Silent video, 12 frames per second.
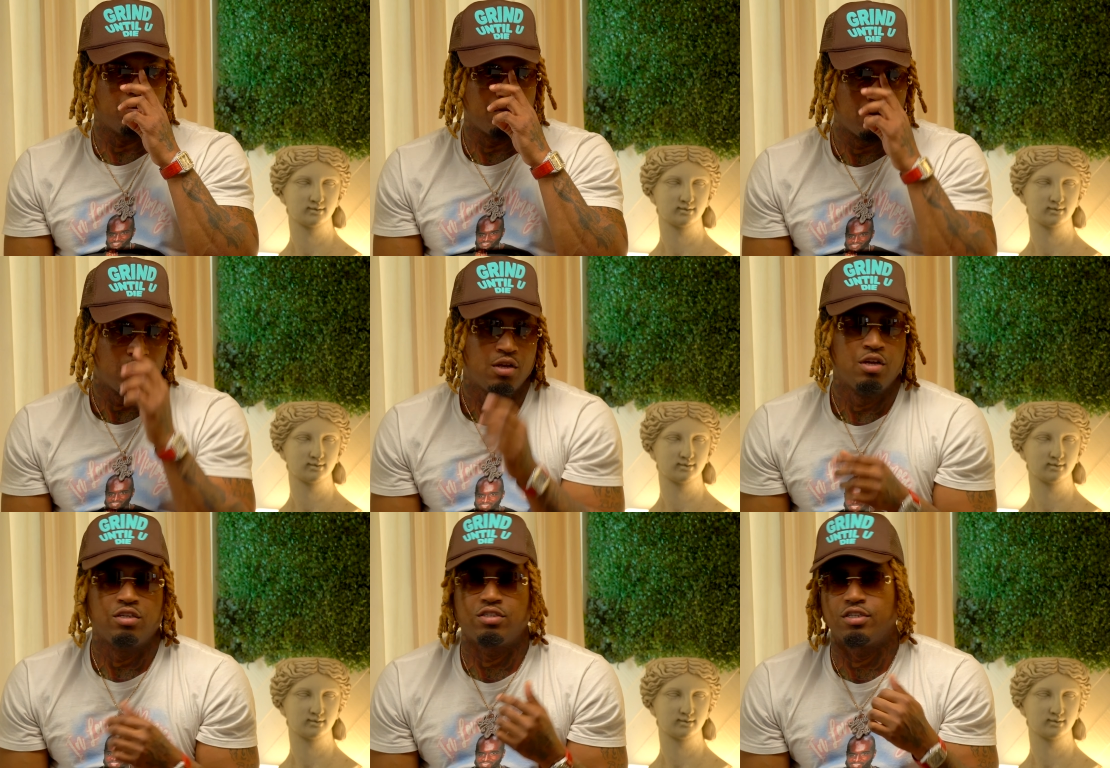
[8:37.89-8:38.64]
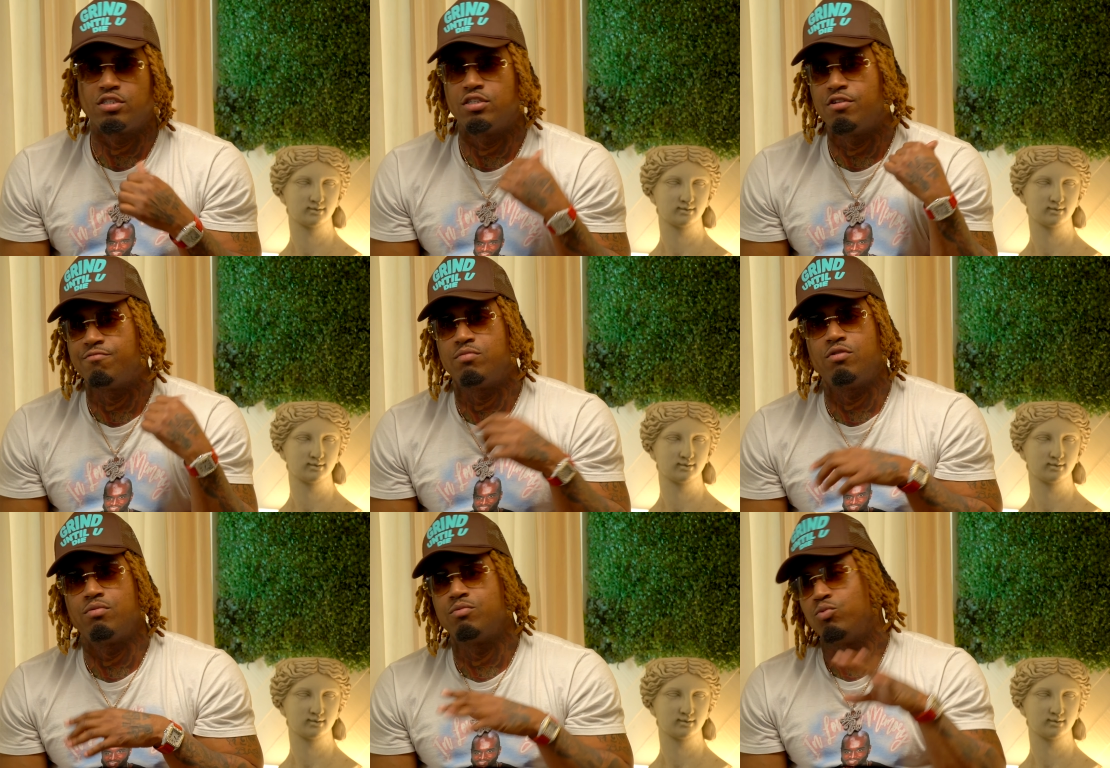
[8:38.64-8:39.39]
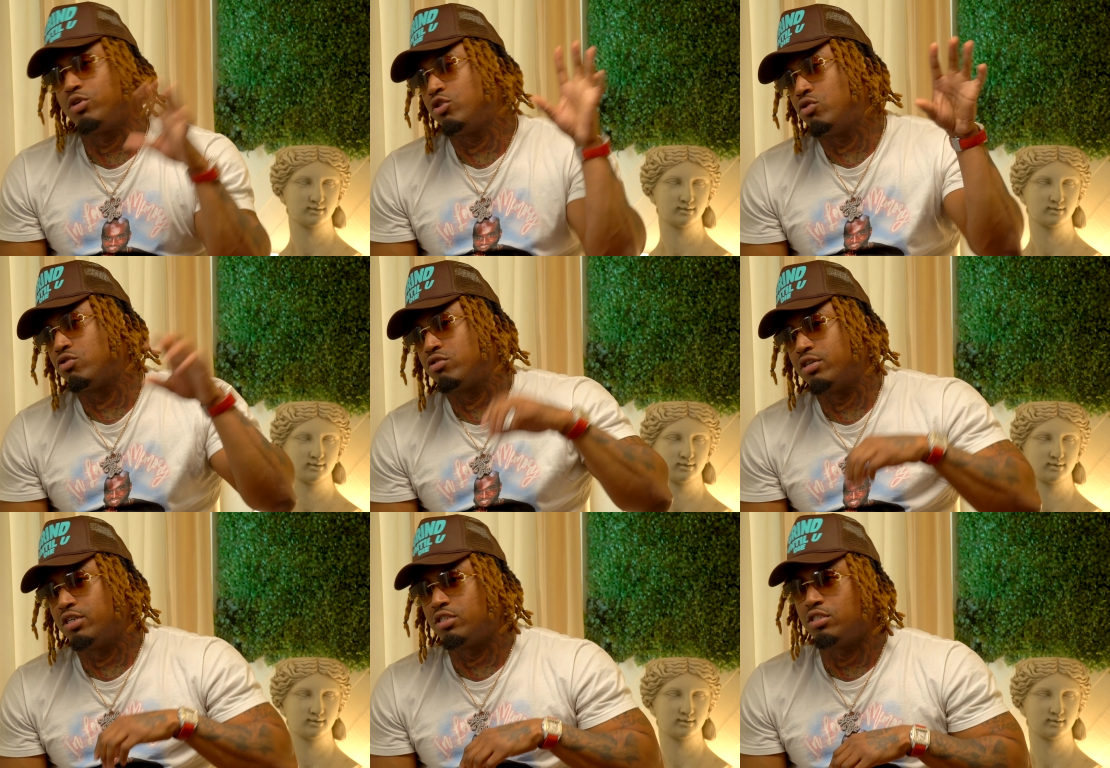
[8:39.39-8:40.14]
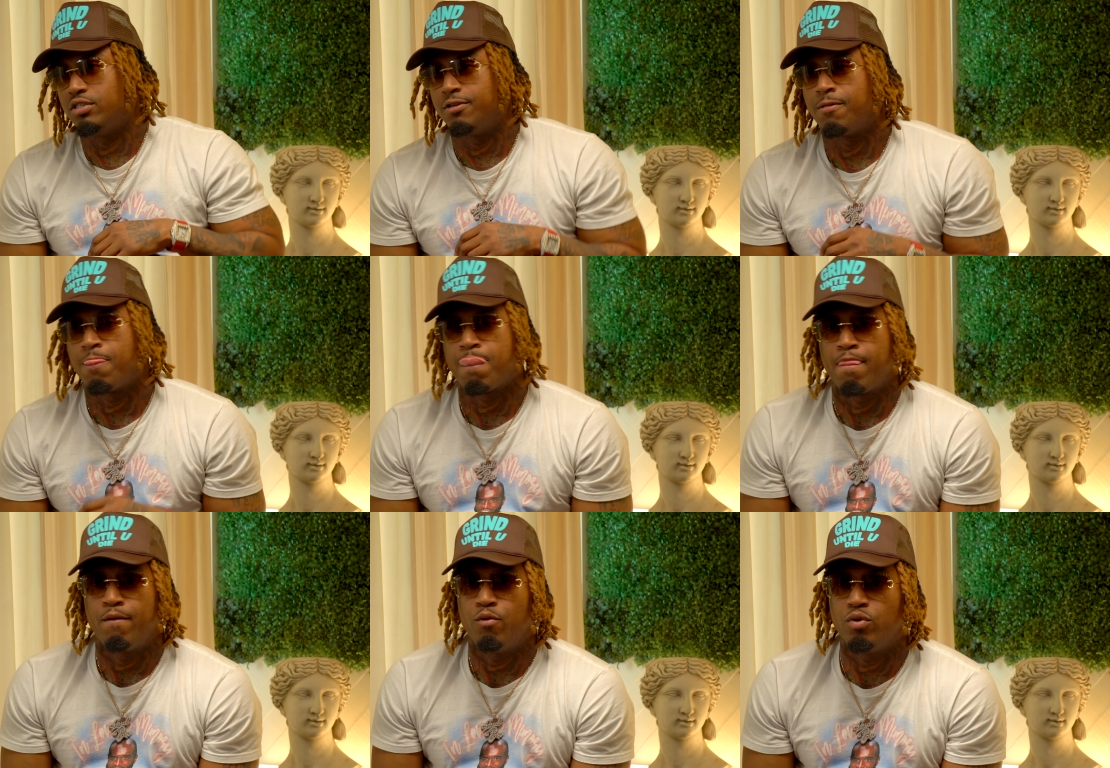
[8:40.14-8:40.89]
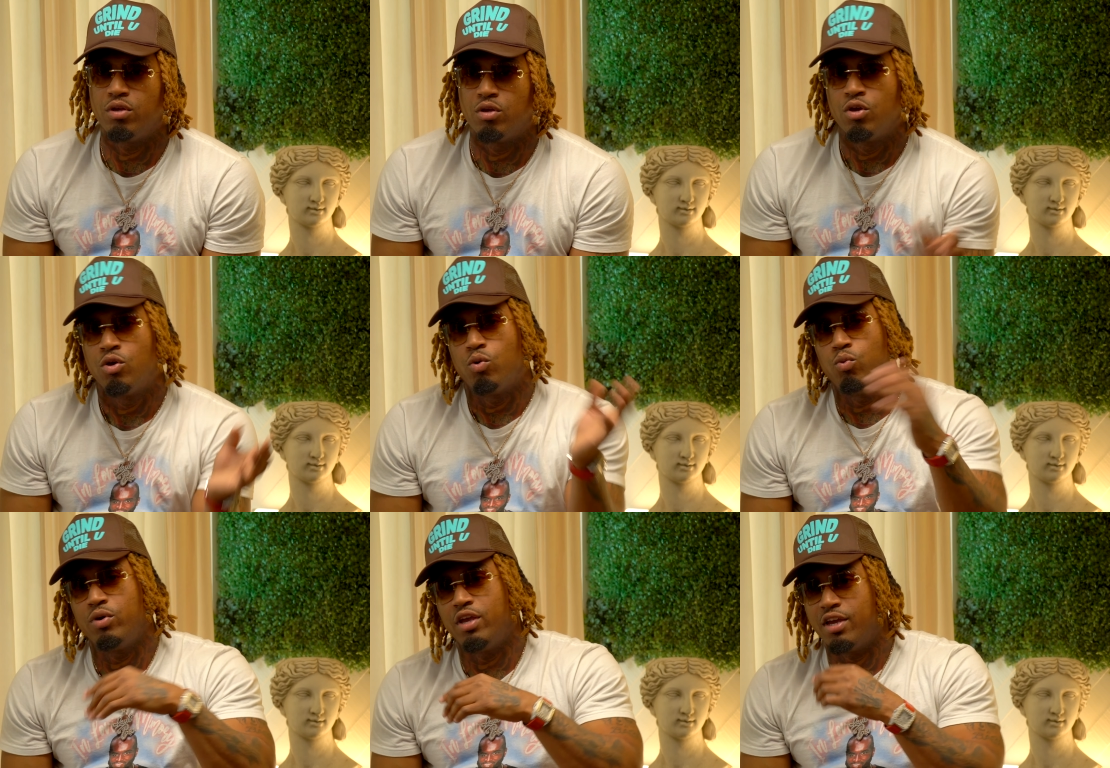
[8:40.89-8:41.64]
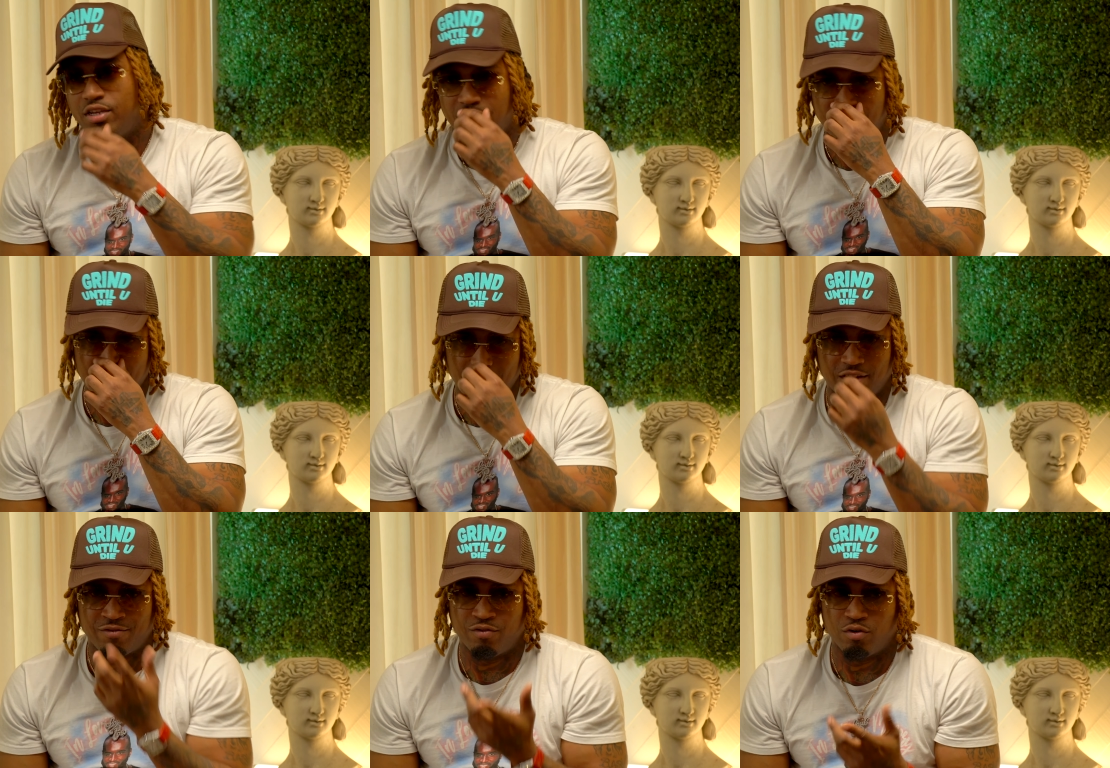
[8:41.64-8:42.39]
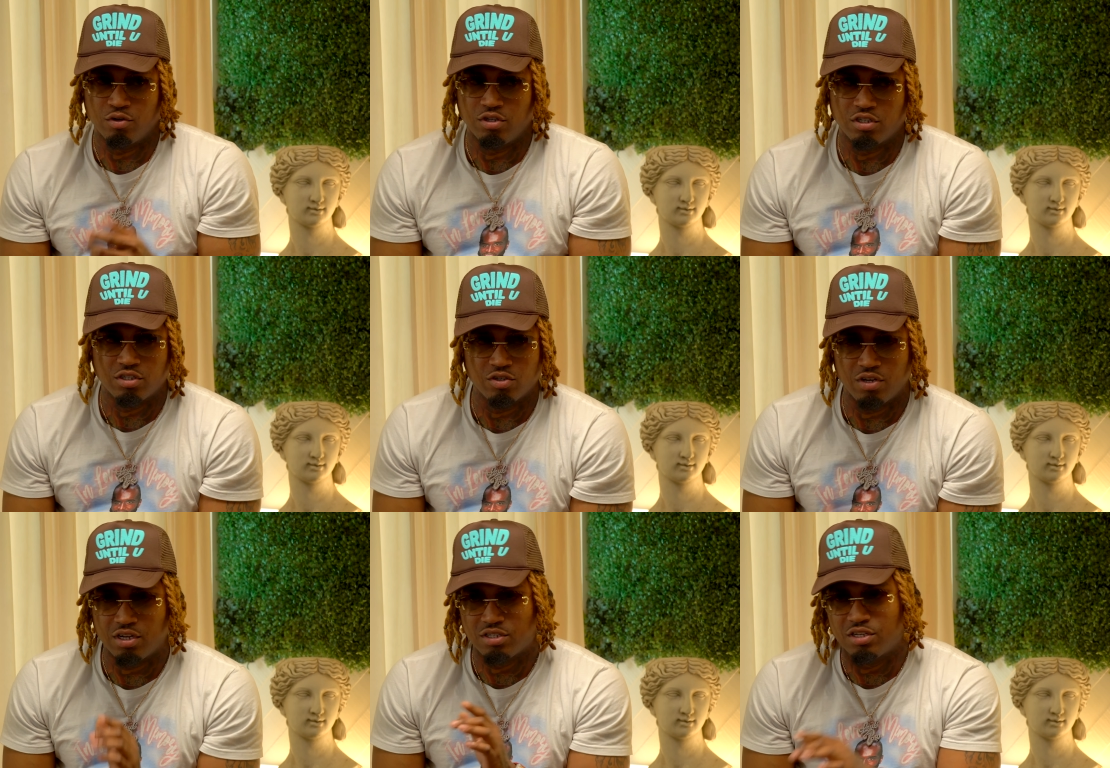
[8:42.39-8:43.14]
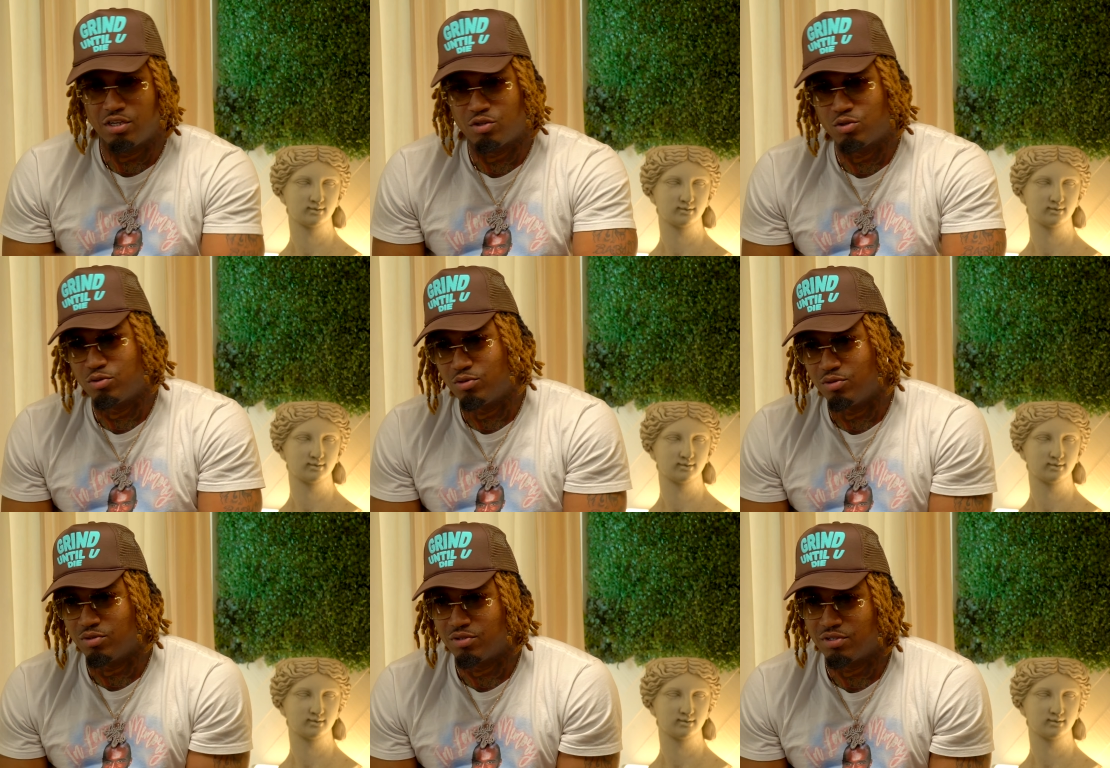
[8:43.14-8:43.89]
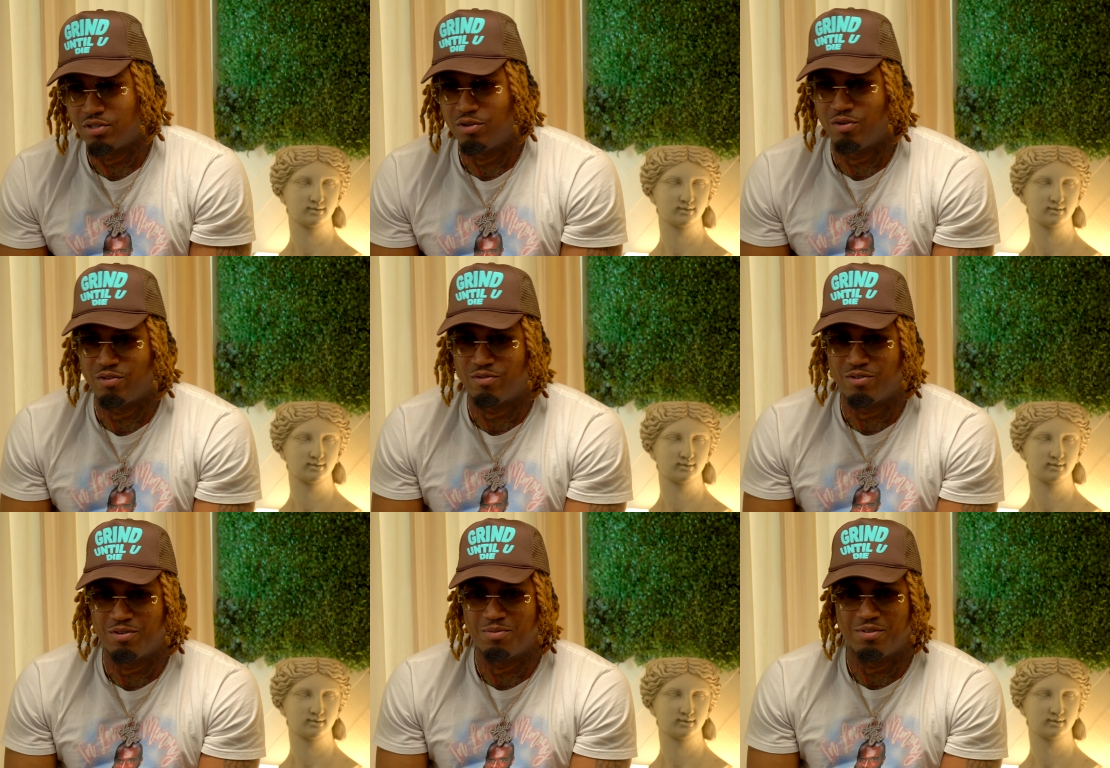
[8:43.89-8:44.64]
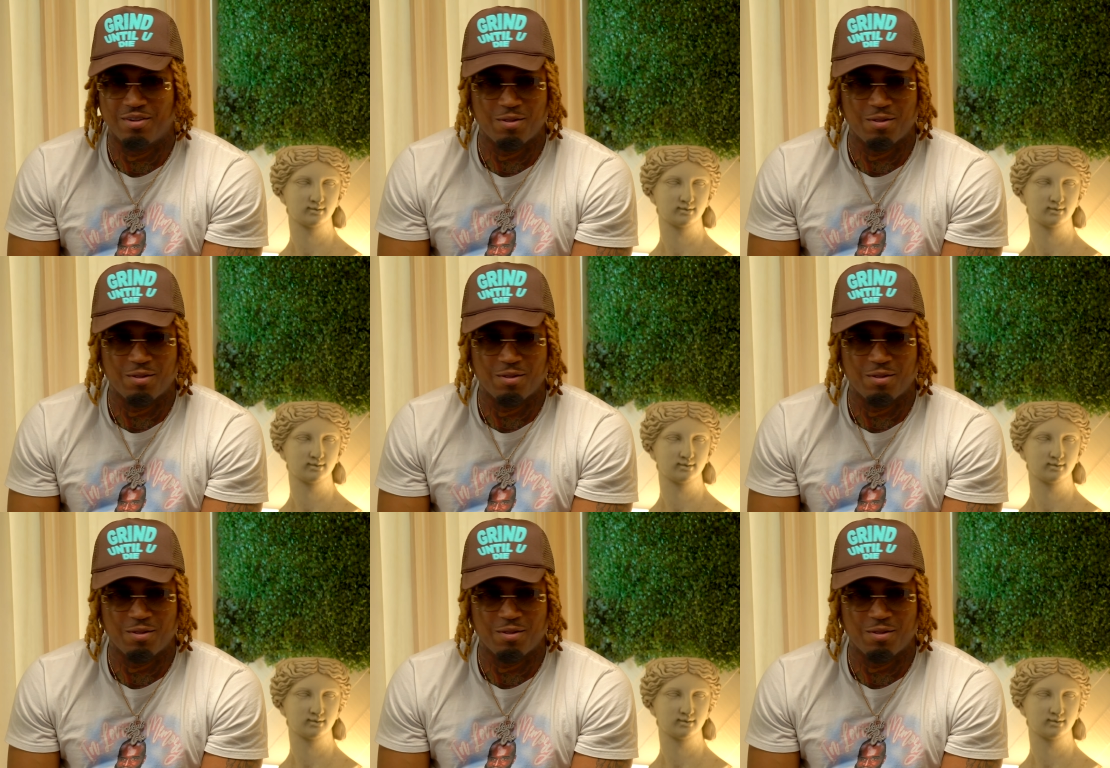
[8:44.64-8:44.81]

Speaker 1: Man. So, yeah. Sixth of next month, we going crazy. Oh man, we, countdown. We end in California, so y'all stay tuned. Oh man, you countdown. It's